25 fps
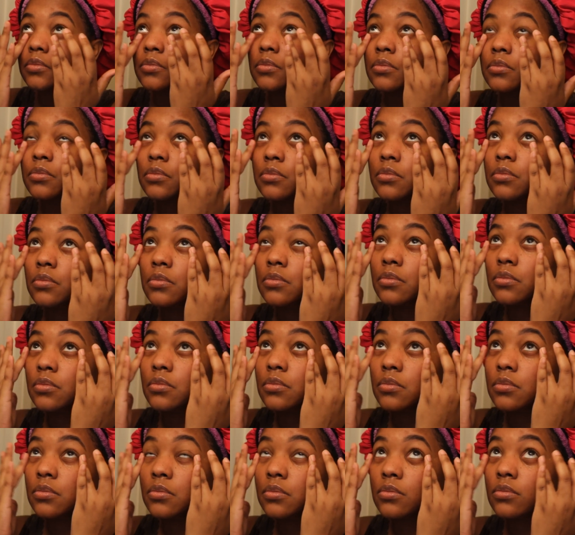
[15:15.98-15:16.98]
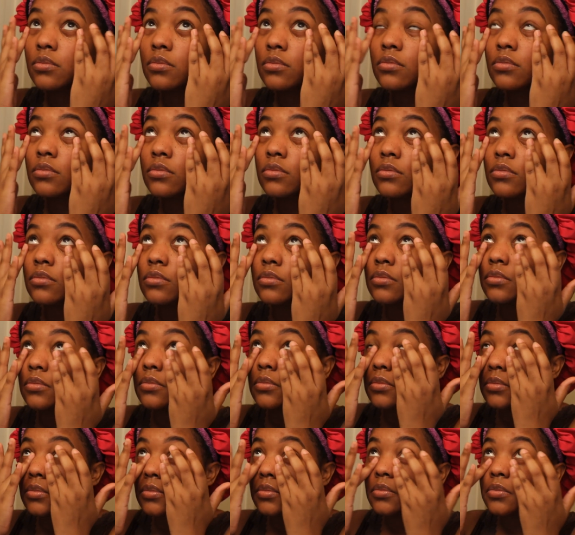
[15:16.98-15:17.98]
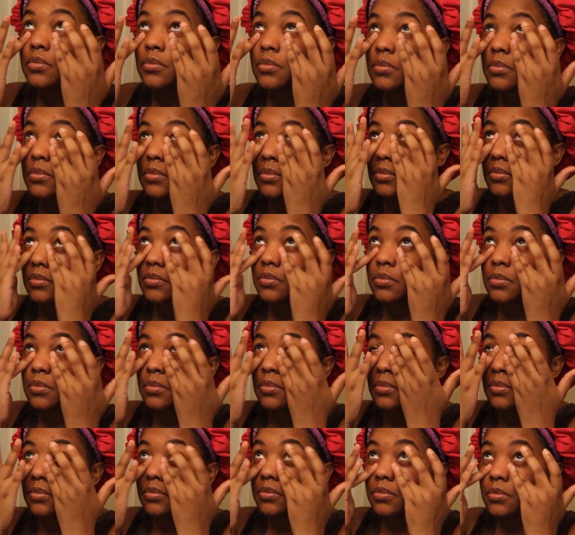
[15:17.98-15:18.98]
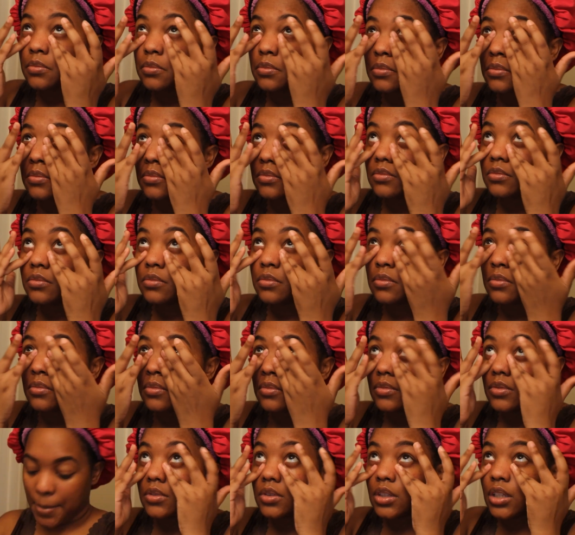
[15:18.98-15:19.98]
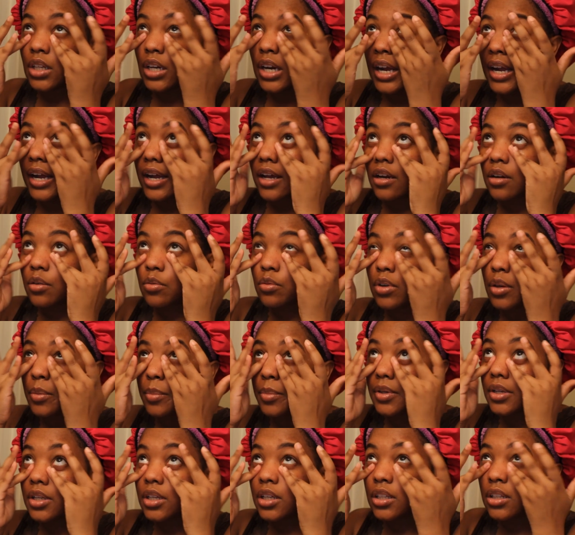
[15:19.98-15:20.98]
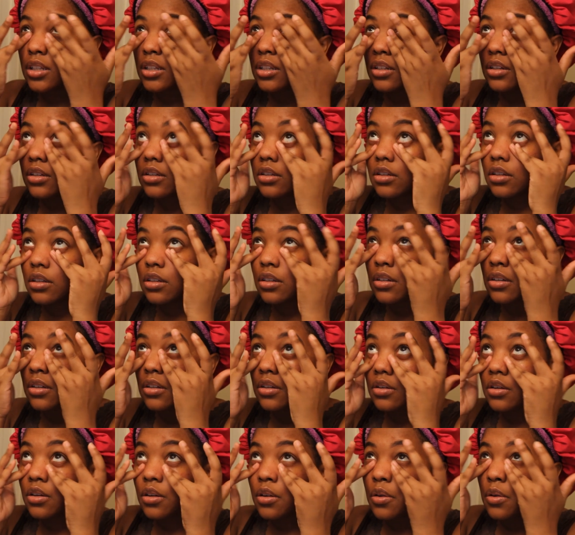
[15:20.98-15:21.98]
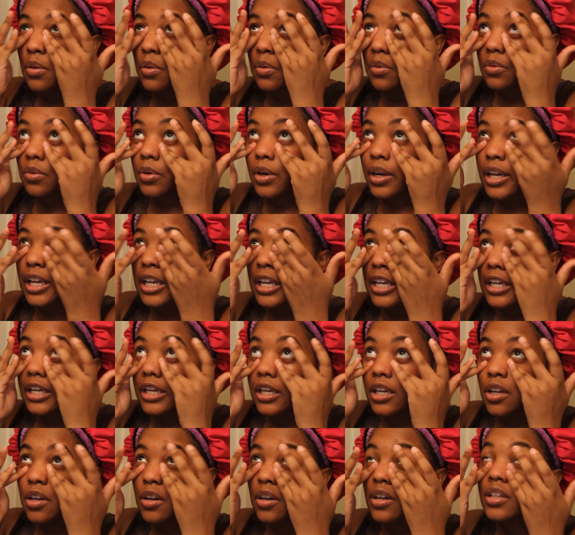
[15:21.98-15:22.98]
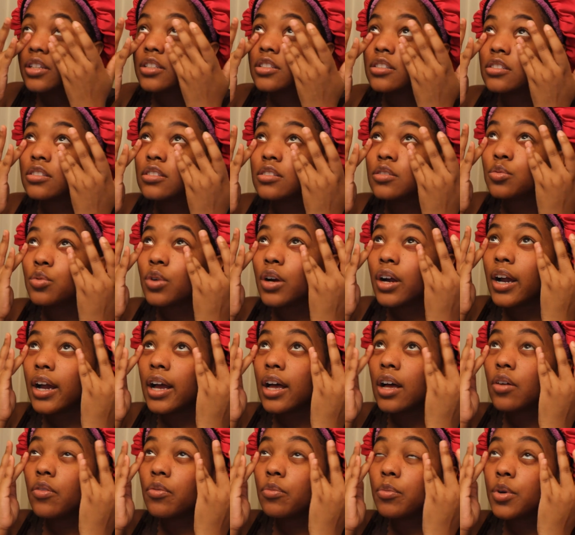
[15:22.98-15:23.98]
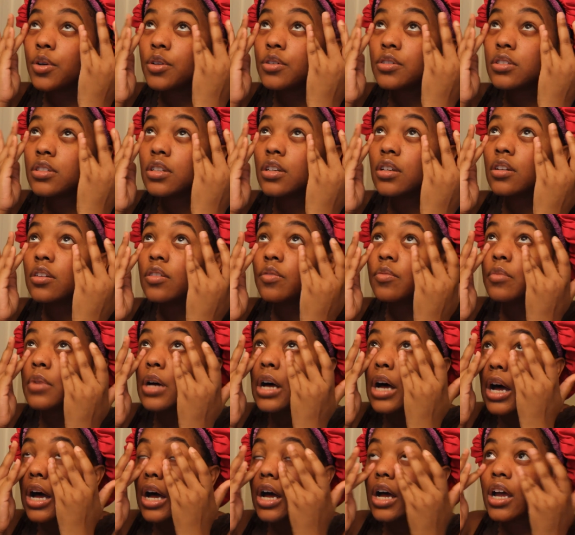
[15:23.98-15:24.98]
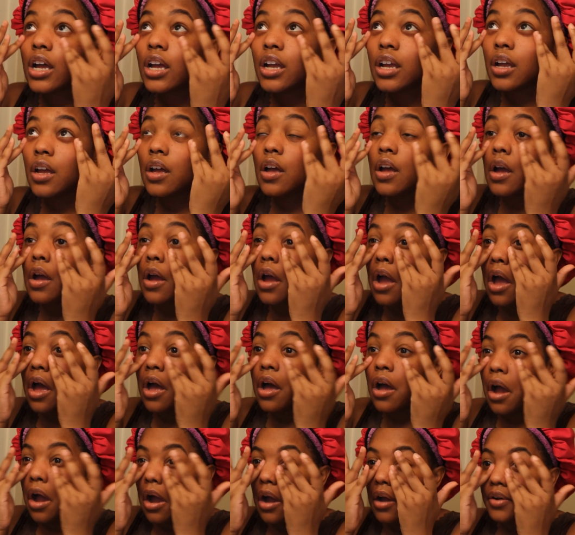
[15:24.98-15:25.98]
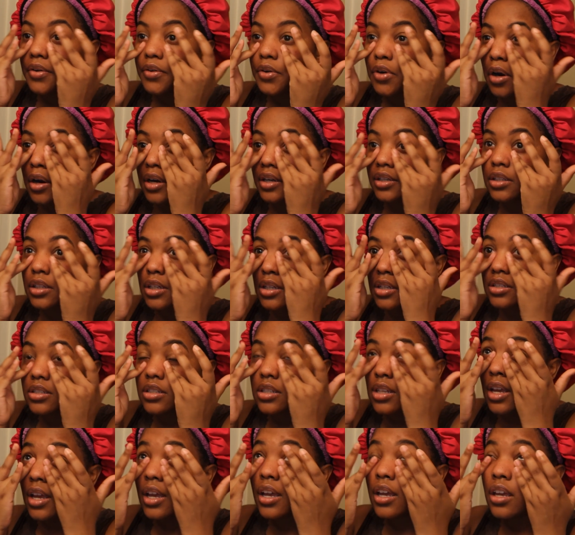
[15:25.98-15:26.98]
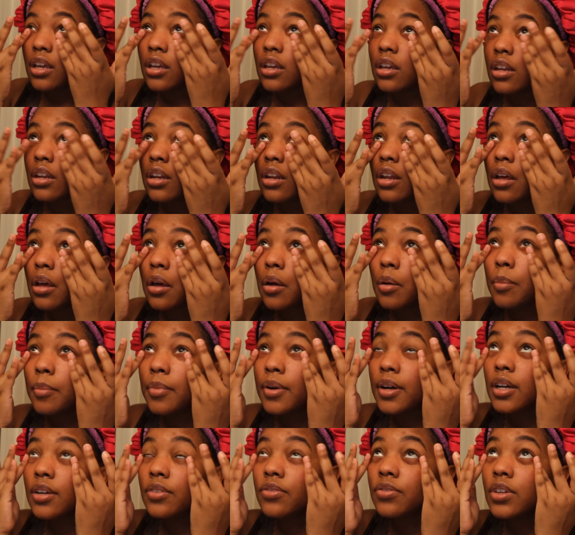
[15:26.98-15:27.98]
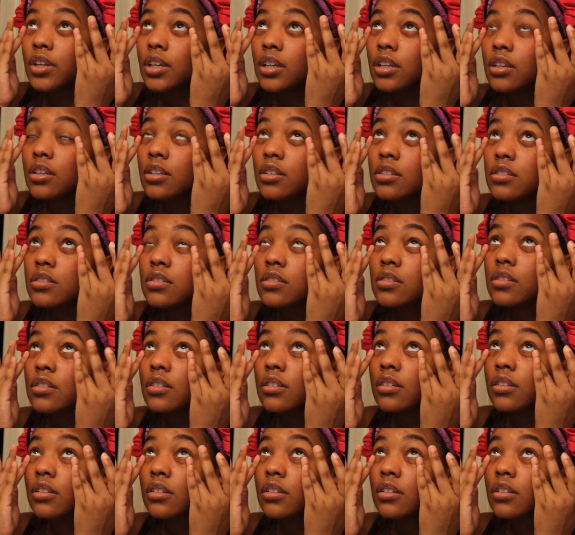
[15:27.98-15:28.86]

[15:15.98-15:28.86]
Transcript: I bet she's expensive, okay? And I kind of rub it in right here because this is where I have most of my darkness and puffiness.